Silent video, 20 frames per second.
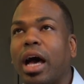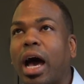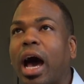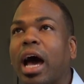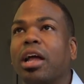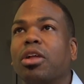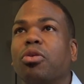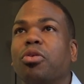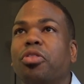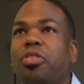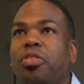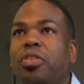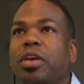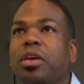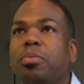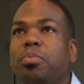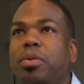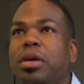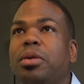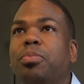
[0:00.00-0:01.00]
I don't
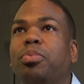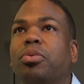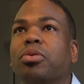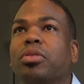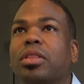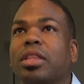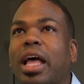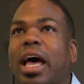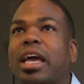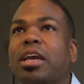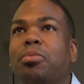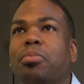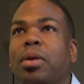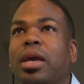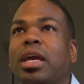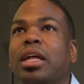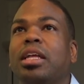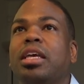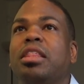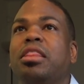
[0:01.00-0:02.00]
think people like
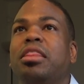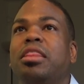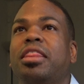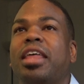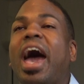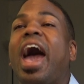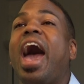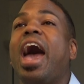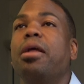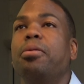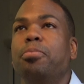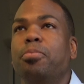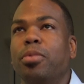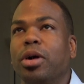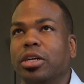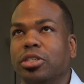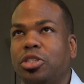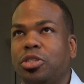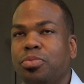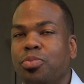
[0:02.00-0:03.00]
Manny that
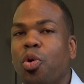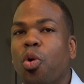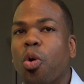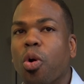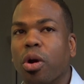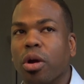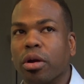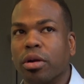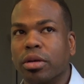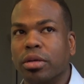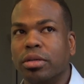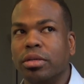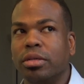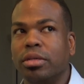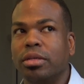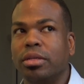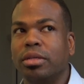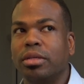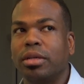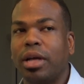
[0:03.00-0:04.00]
much more.
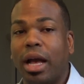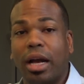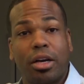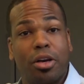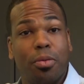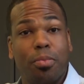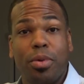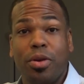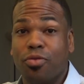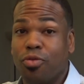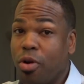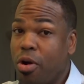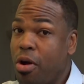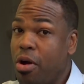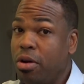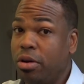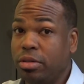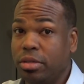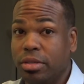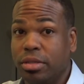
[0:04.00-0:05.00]
I could be
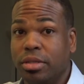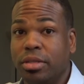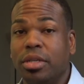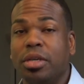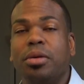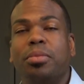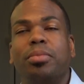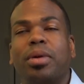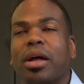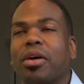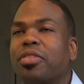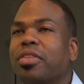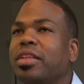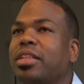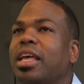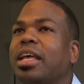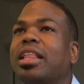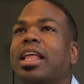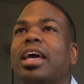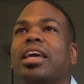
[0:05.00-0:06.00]
wrong, but I don't
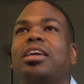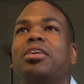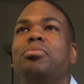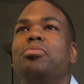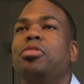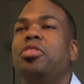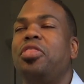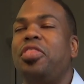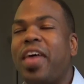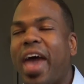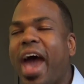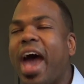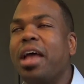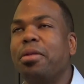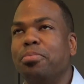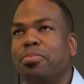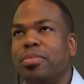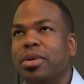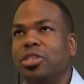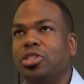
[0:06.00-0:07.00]
think they like him
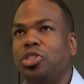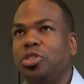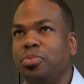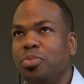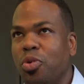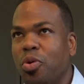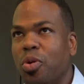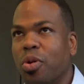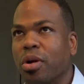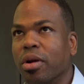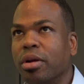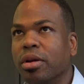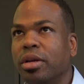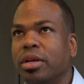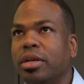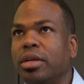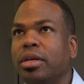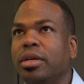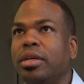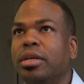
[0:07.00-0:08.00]
that much more
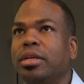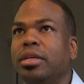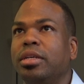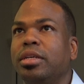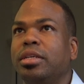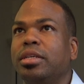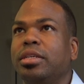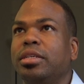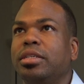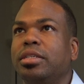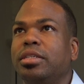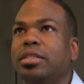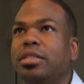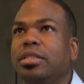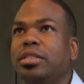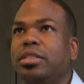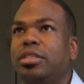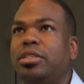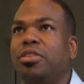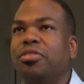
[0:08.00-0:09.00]

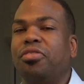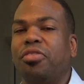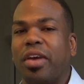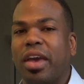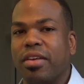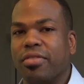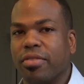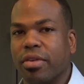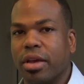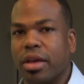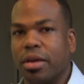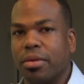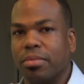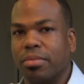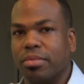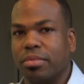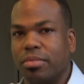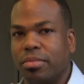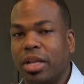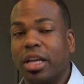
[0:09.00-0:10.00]
to favor him.
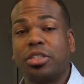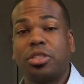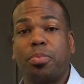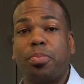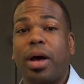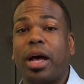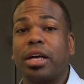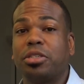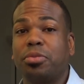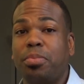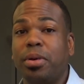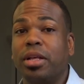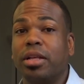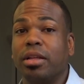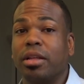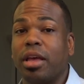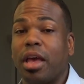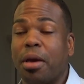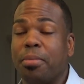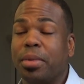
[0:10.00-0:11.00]
But that's a
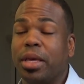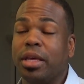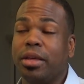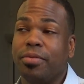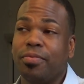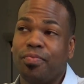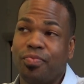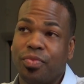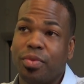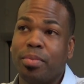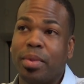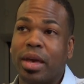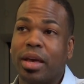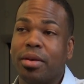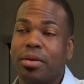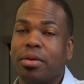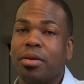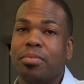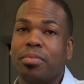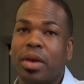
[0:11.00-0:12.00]
possibility. I mean,
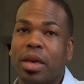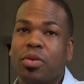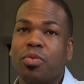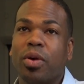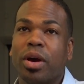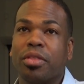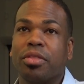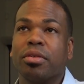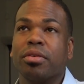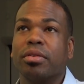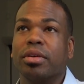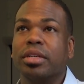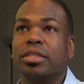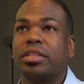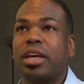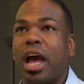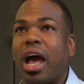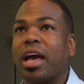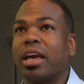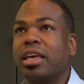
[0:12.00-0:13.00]
May- Mayweather is
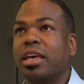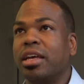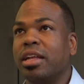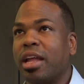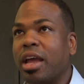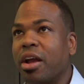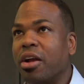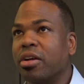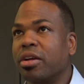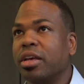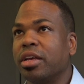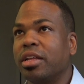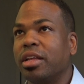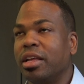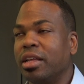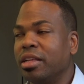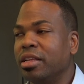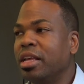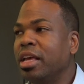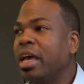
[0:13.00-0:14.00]
cocky and arrogant,
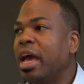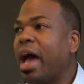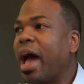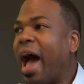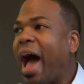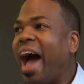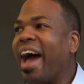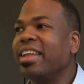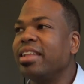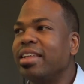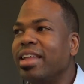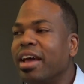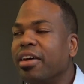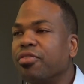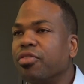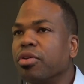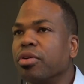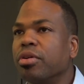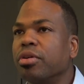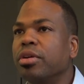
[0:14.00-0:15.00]
and I
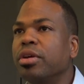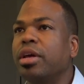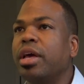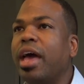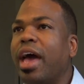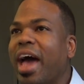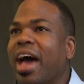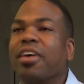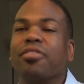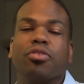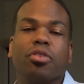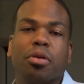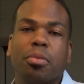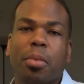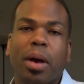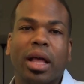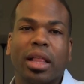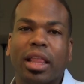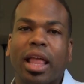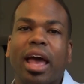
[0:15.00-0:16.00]
never, ever in
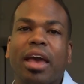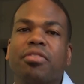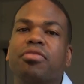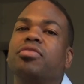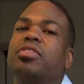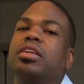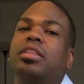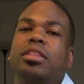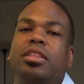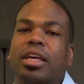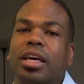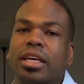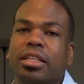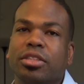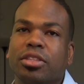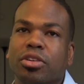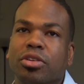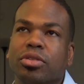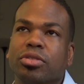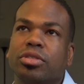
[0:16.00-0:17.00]
my life think
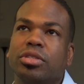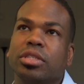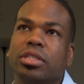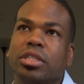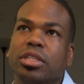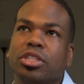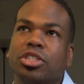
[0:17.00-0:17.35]
that there's an